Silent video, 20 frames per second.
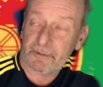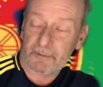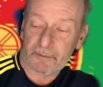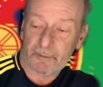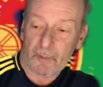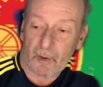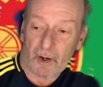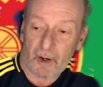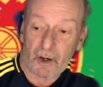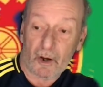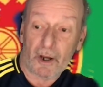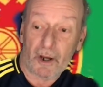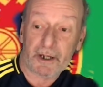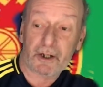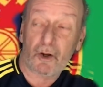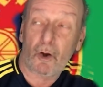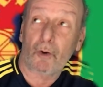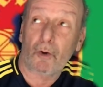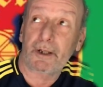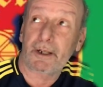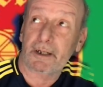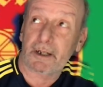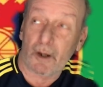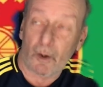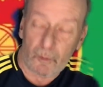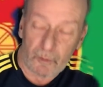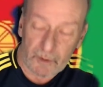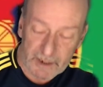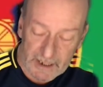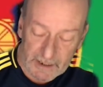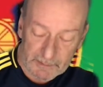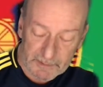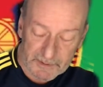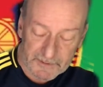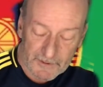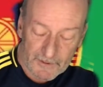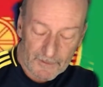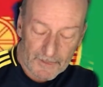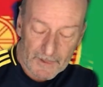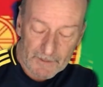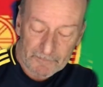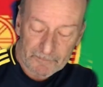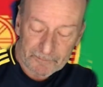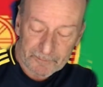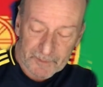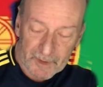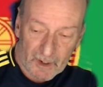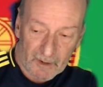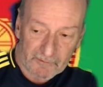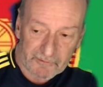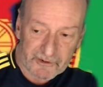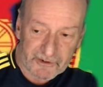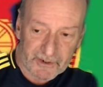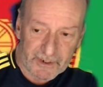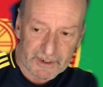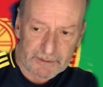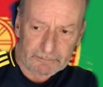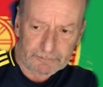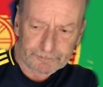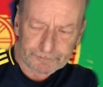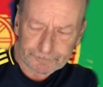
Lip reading: my iconic goalkeepers I've seen